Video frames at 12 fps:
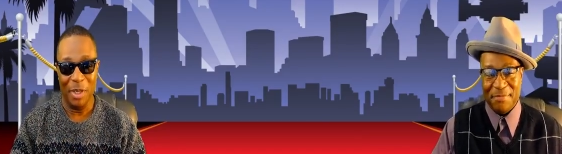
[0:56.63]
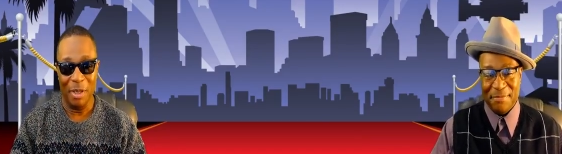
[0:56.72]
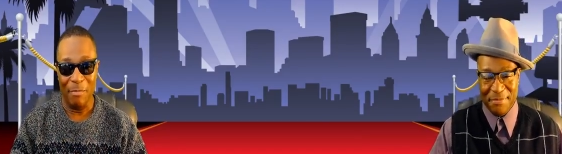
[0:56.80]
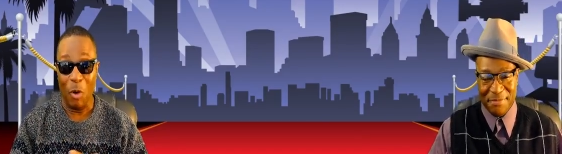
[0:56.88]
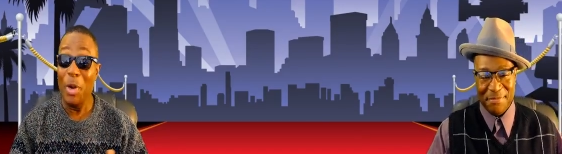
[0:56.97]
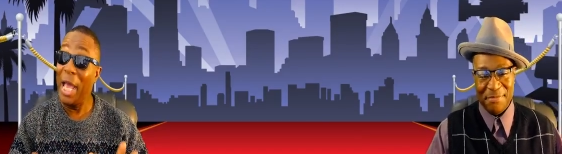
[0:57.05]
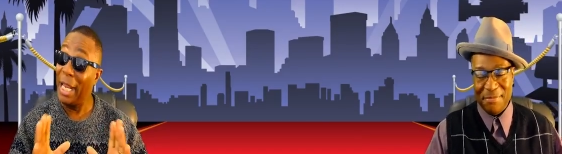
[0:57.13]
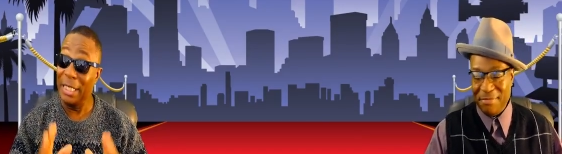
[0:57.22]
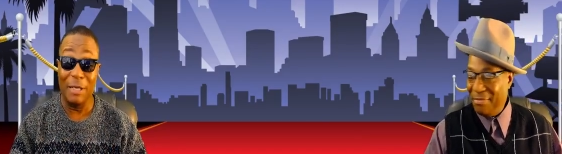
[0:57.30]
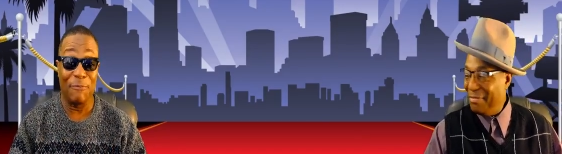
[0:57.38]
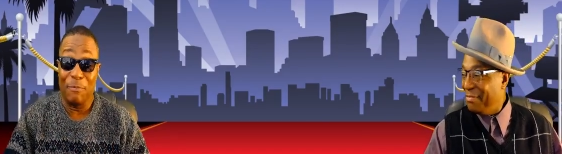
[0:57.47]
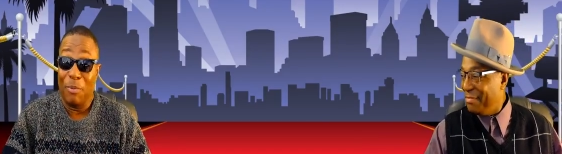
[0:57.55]
Speaker 1: but we got a
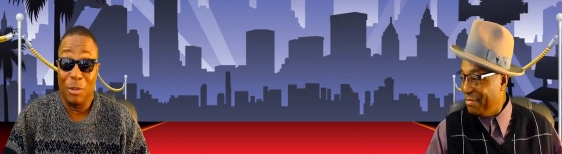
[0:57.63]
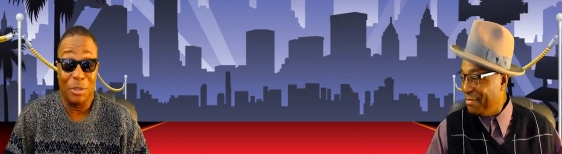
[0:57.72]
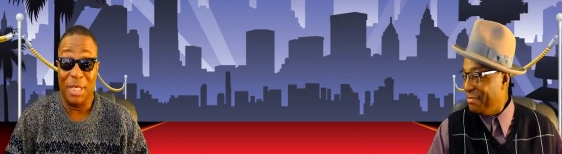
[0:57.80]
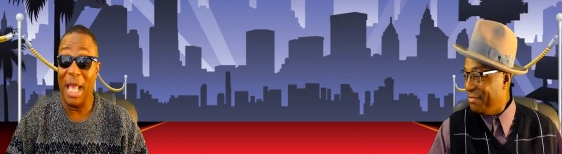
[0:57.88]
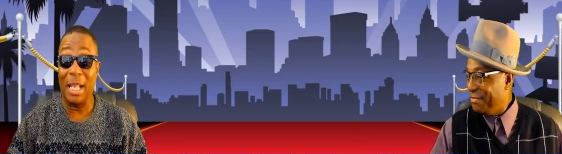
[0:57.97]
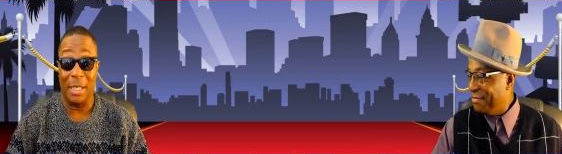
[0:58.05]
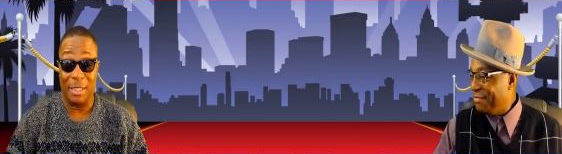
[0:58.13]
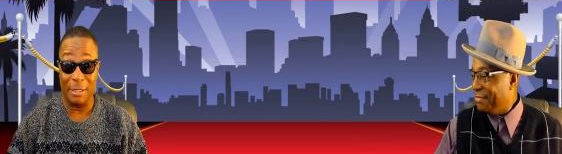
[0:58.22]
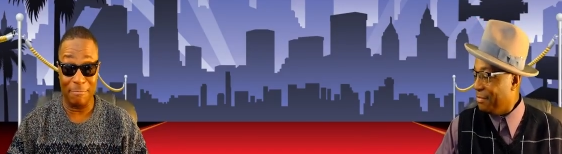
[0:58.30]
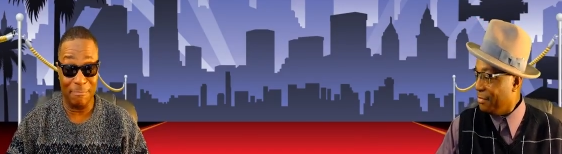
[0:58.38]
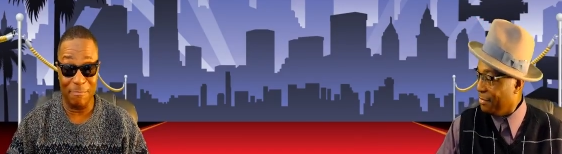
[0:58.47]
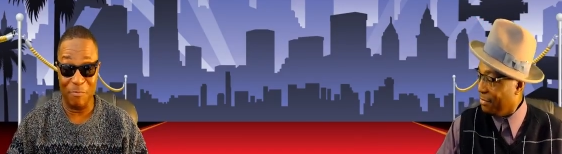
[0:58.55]
different personality.
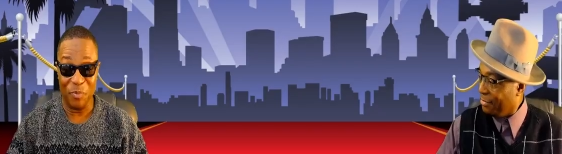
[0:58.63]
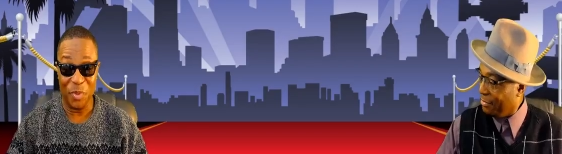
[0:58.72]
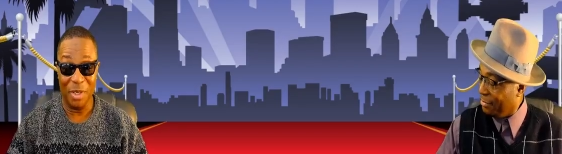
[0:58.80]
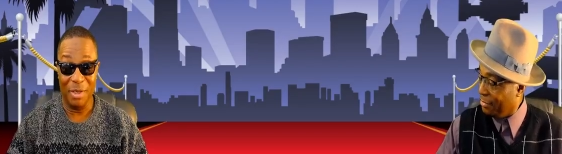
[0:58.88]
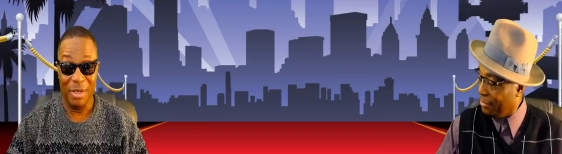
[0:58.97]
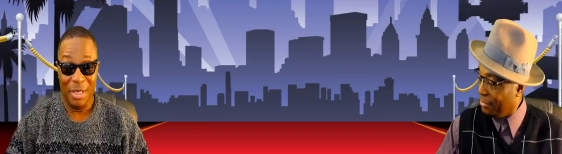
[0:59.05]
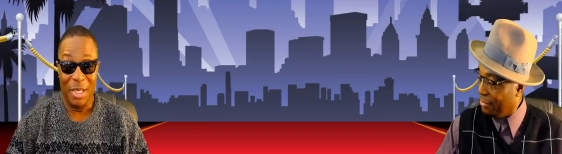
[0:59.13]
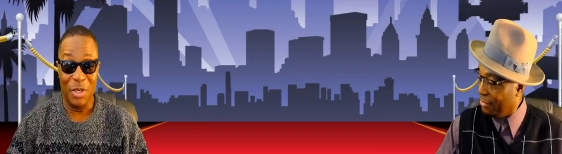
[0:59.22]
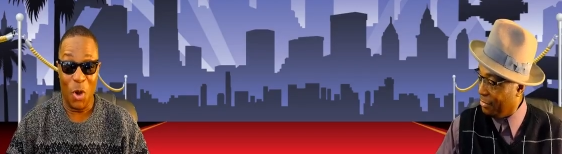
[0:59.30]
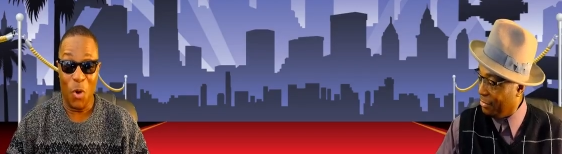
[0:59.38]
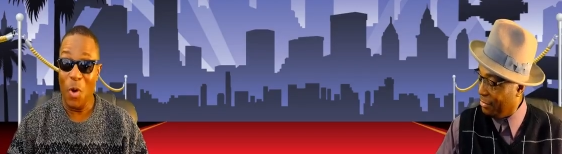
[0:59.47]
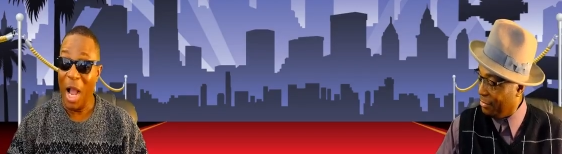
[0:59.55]
You
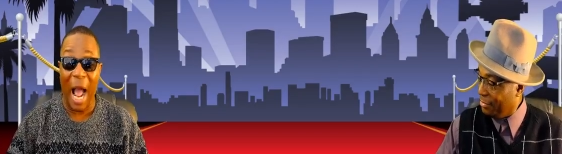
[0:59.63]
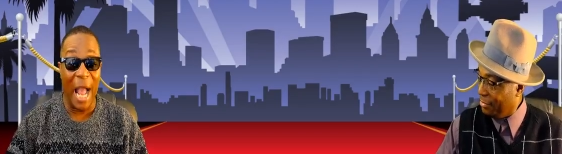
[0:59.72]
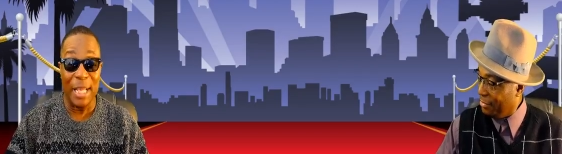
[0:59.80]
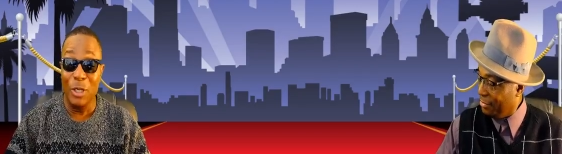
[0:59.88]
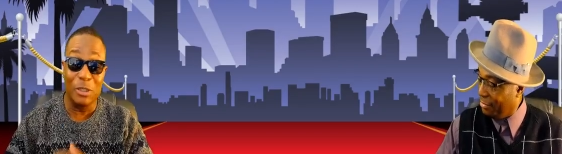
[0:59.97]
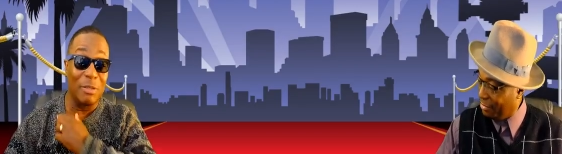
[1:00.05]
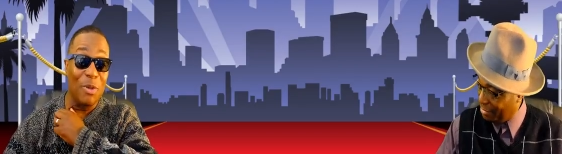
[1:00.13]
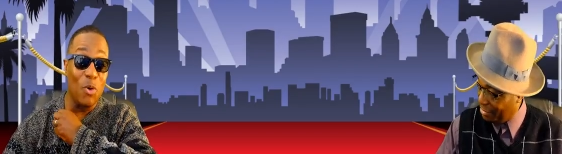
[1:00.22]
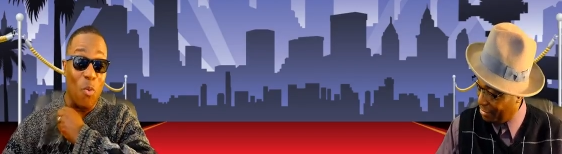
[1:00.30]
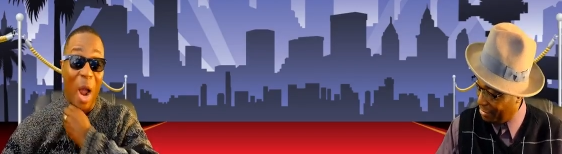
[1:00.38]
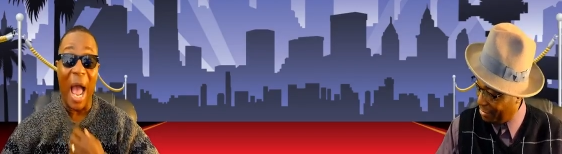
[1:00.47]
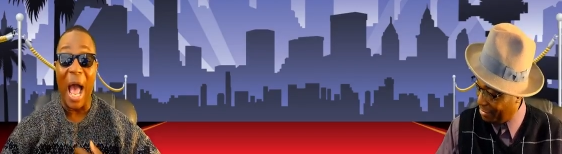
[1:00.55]
know, I used to be
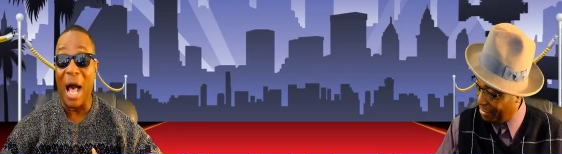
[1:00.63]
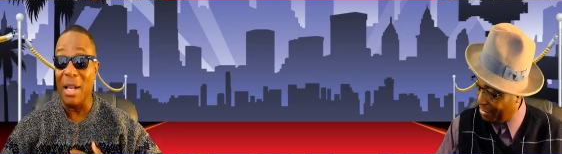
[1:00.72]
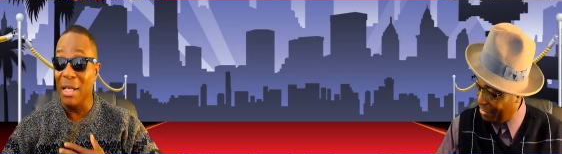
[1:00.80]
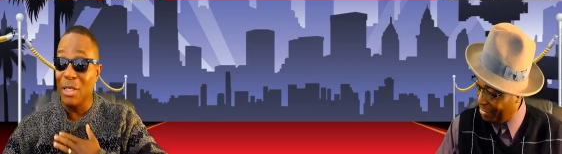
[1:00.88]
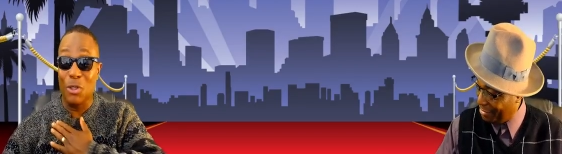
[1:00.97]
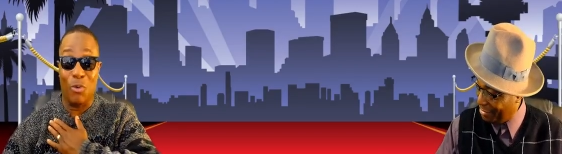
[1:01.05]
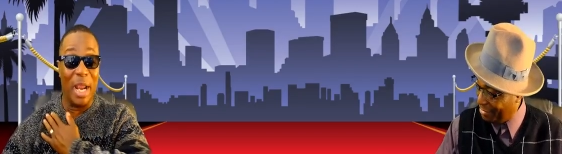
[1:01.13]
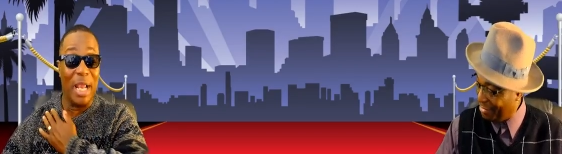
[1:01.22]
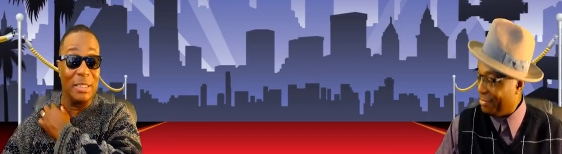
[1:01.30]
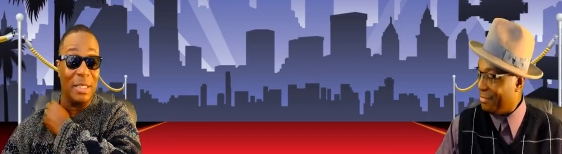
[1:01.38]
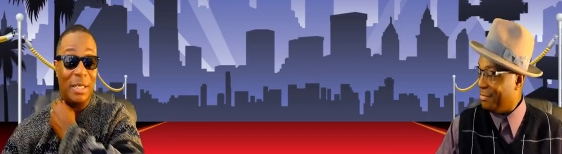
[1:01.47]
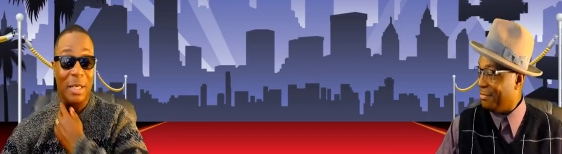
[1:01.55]
wild and crazy,
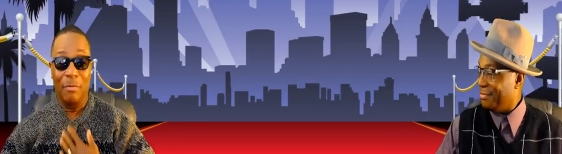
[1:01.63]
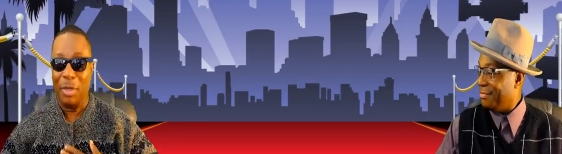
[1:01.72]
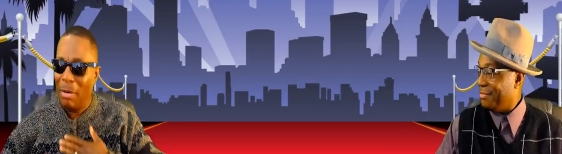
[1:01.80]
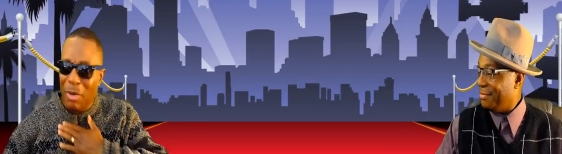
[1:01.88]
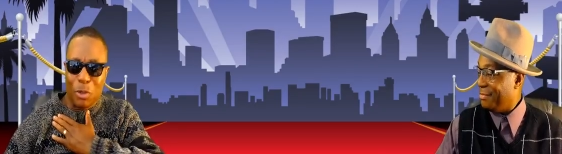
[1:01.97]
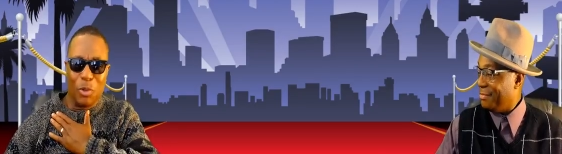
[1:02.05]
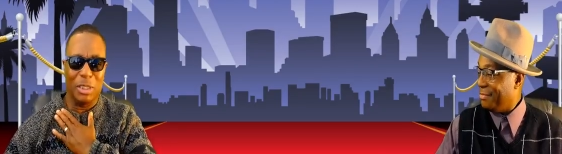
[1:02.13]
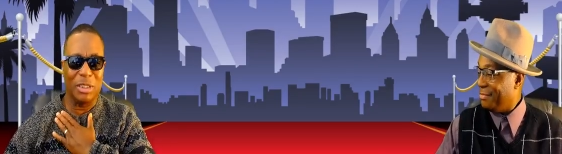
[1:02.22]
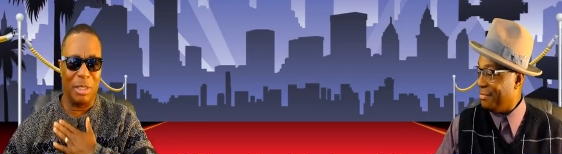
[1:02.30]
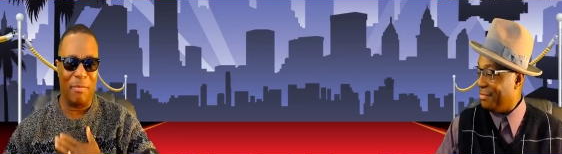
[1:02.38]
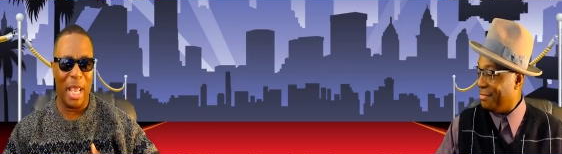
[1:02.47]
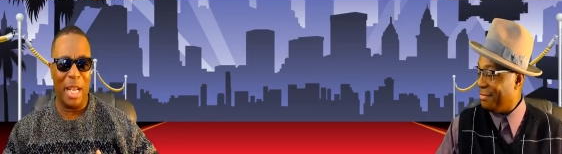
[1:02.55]
but I'm a Christian,
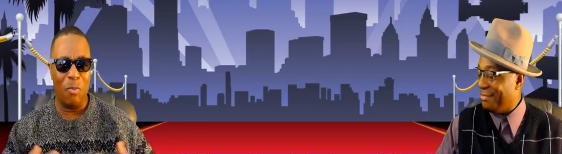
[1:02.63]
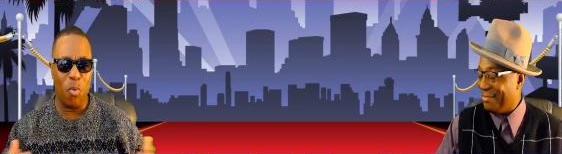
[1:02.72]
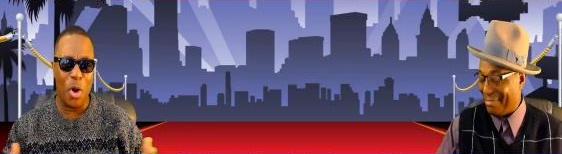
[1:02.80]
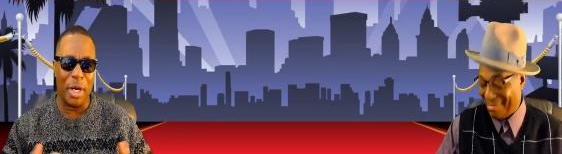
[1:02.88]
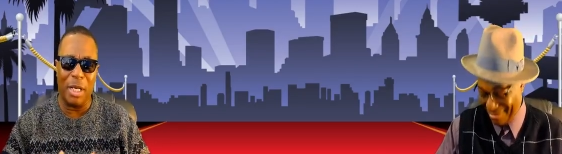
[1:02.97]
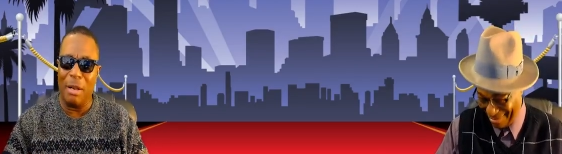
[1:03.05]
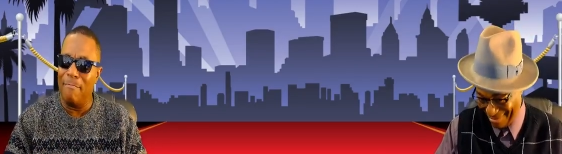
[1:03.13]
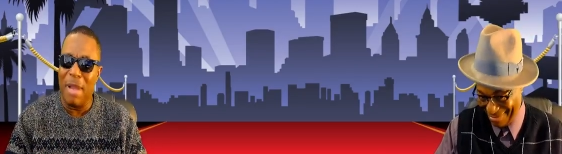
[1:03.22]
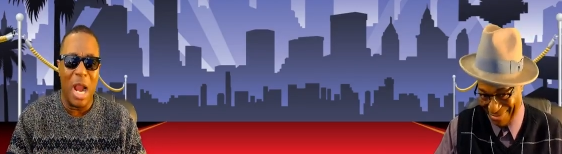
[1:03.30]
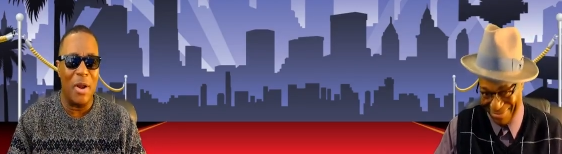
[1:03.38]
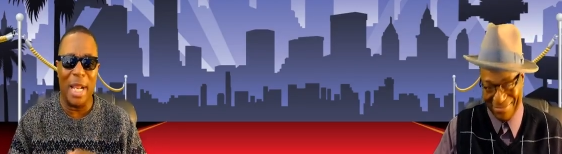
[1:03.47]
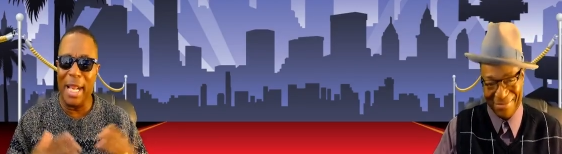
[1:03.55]
man. I'm working, I'm
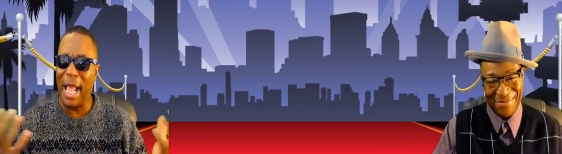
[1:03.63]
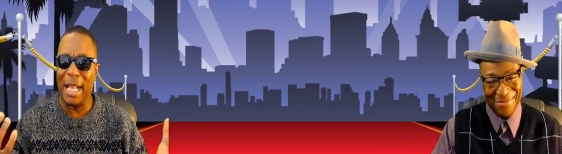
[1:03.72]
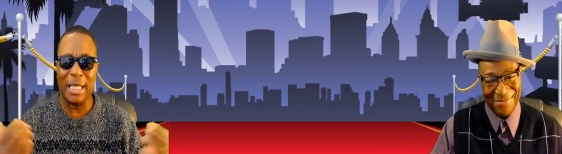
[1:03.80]
married, I got